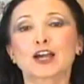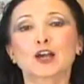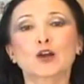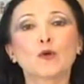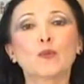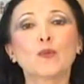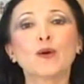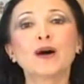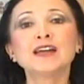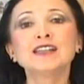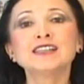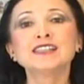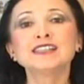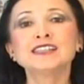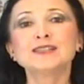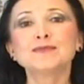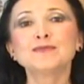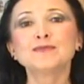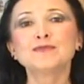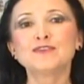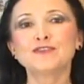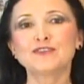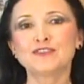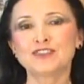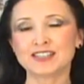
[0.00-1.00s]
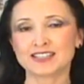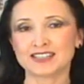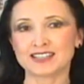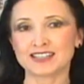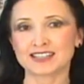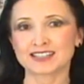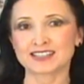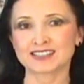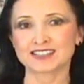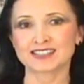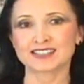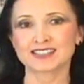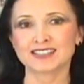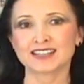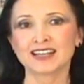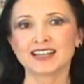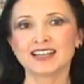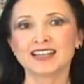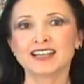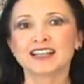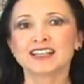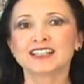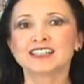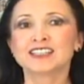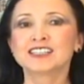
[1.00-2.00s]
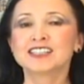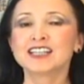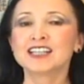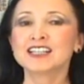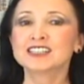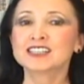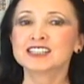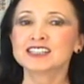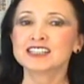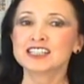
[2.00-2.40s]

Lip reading: Quantum physics sees